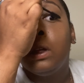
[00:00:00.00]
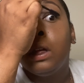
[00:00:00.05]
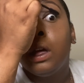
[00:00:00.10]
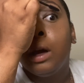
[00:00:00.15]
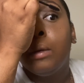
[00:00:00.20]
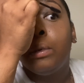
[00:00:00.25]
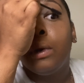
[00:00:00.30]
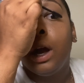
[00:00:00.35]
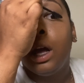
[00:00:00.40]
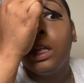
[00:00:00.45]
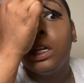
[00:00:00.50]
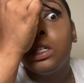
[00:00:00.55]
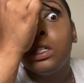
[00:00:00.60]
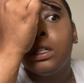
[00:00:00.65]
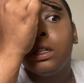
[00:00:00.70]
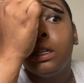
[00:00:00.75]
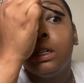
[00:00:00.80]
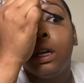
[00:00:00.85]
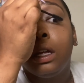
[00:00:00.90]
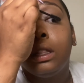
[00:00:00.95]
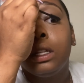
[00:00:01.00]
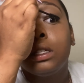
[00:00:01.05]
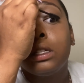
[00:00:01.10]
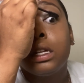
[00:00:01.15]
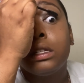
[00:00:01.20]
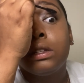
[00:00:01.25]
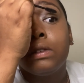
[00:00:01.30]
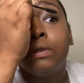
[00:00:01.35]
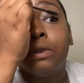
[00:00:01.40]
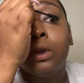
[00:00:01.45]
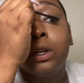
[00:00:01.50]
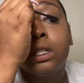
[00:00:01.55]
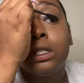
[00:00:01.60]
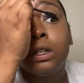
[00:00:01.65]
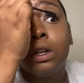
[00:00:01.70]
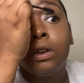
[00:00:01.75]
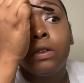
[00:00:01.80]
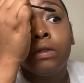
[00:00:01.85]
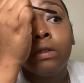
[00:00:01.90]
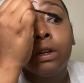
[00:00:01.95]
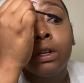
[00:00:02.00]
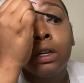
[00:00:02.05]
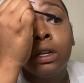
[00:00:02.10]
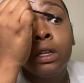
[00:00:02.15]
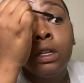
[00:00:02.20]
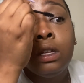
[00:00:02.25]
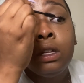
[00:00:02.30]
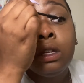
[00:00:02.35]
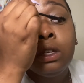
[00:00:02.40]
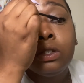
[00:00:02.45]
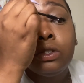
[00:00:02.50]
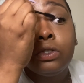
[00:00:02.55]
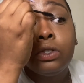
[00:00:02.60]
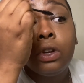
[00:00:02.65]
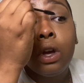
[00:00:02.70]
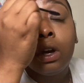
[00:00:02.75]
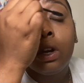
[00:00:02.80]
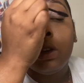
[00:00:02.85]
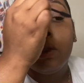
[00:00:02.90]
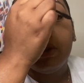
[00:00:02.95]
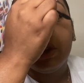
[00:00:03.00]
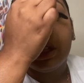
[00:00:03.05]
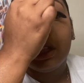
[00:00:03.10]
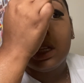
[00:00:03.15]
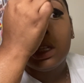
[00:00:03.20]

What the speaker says: I probably should have done this as a voiceover so y'all could really